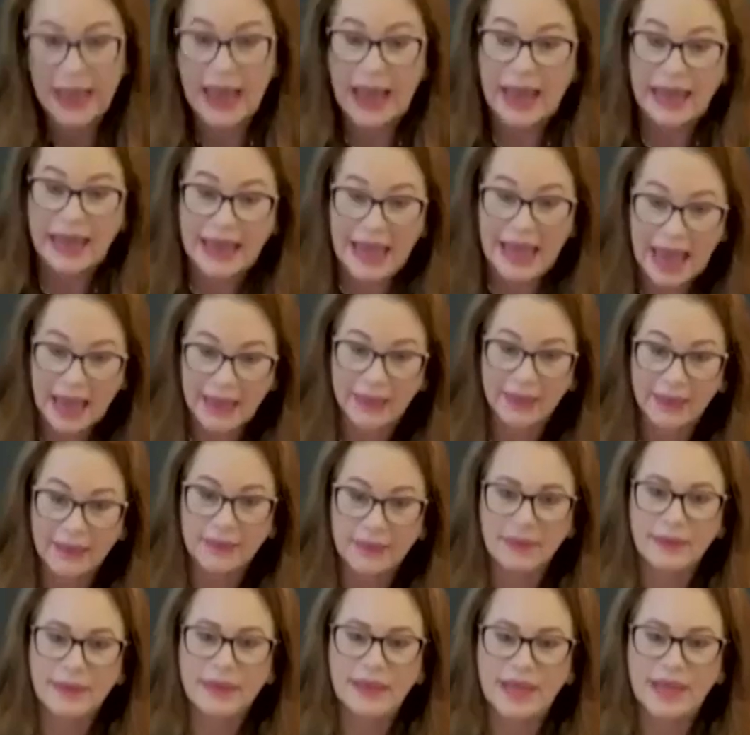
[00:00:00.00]

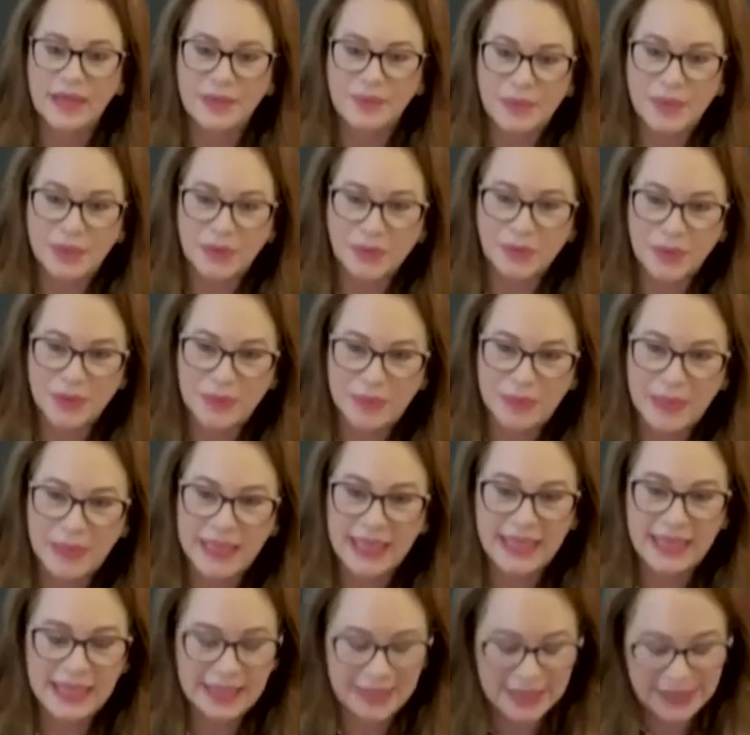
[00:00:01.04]
Again, let me
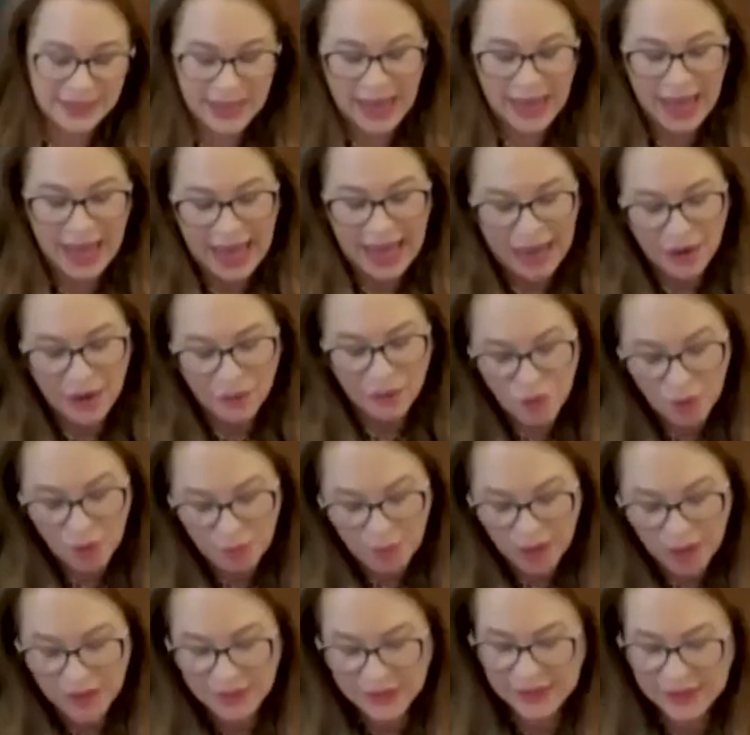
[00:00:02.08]
repeat,
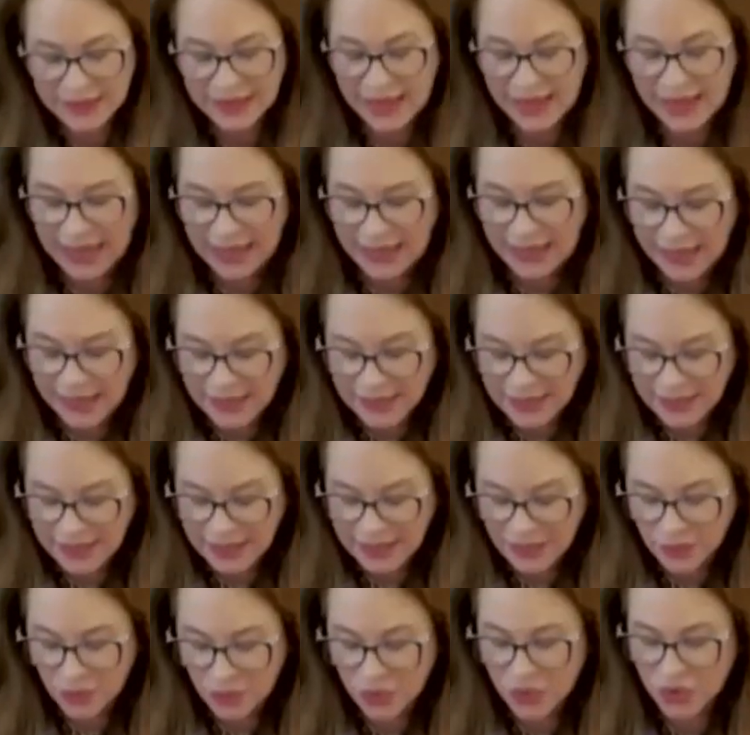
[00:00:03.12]
robust and
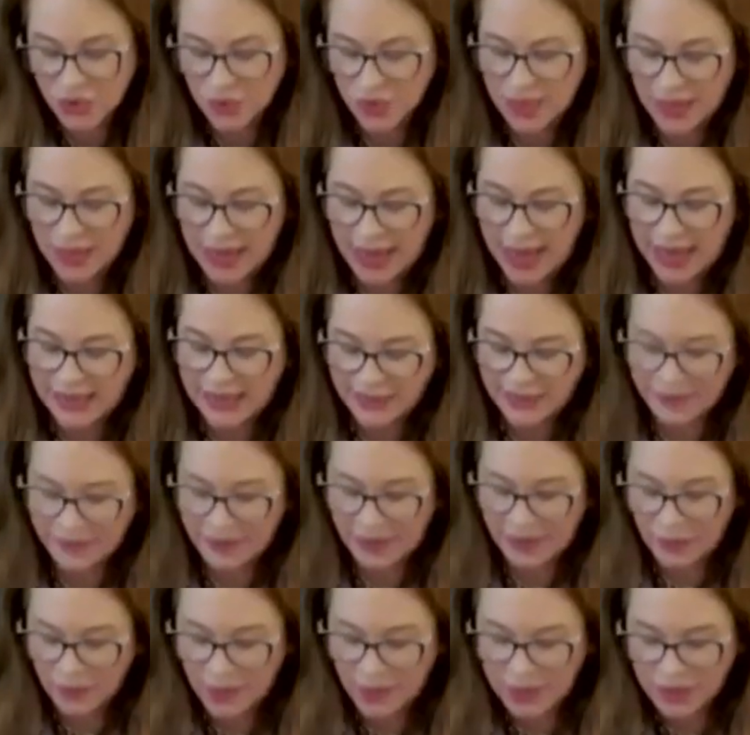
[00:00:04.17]
institutionalized
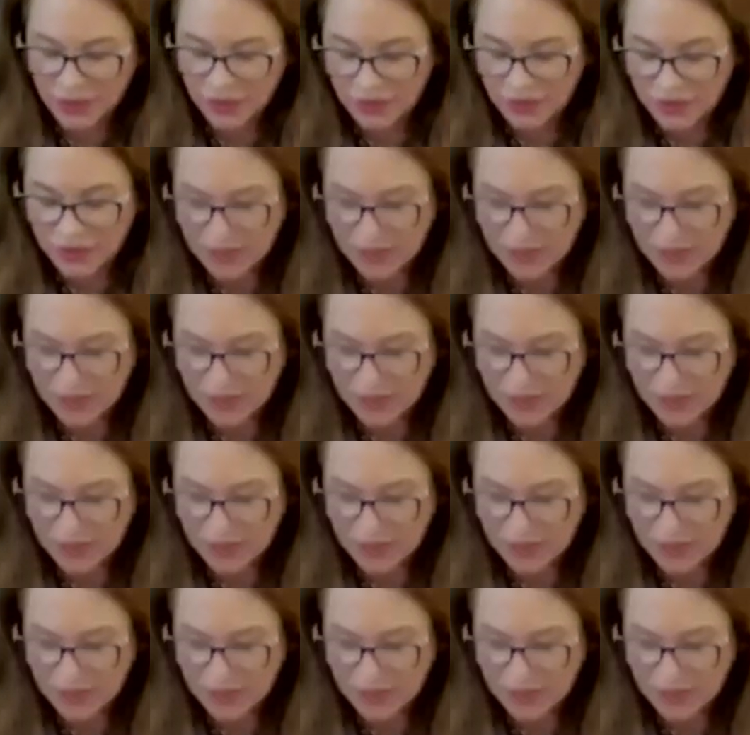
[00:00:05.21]
evaluation